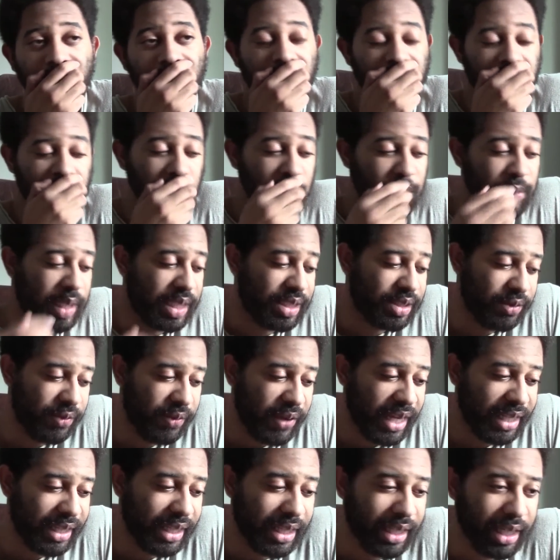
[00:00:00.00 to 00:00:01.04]
excuse me, is the
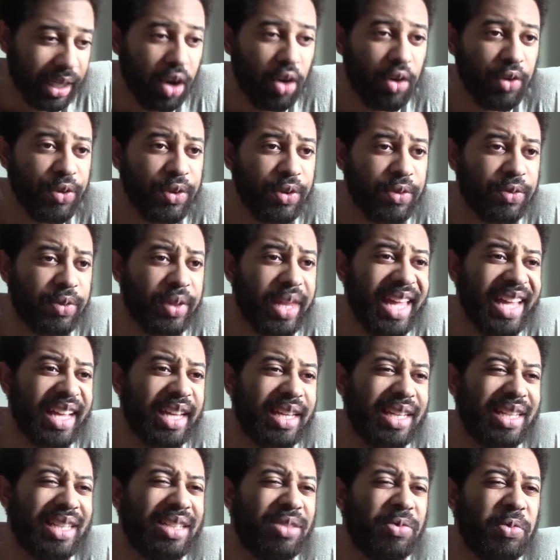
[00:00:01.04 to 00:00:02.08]
fact that, like, Arthur
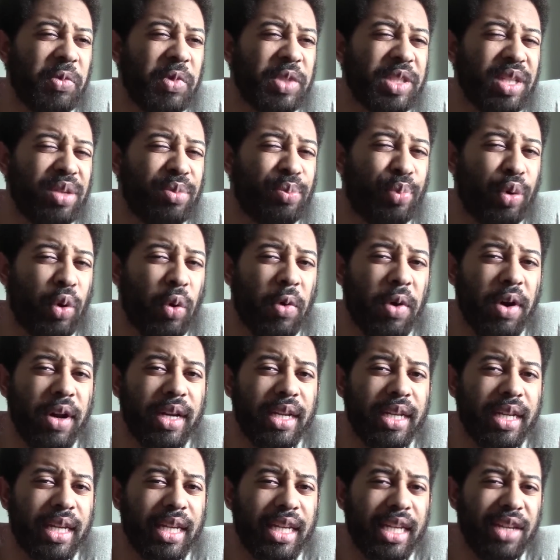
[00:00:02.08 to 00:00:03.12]
Fleck wasn't
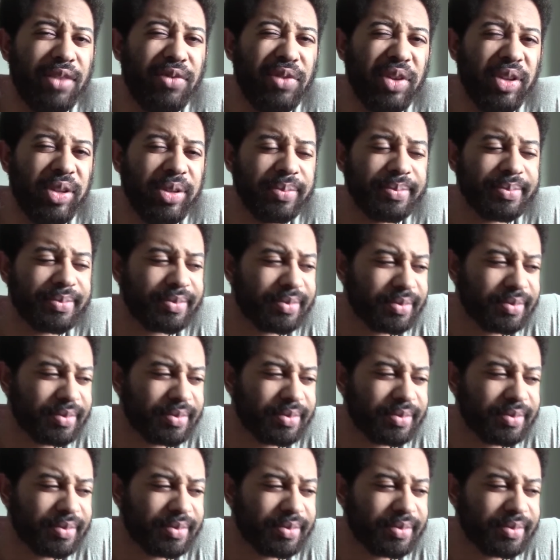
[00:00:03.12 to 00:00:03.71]
born evil.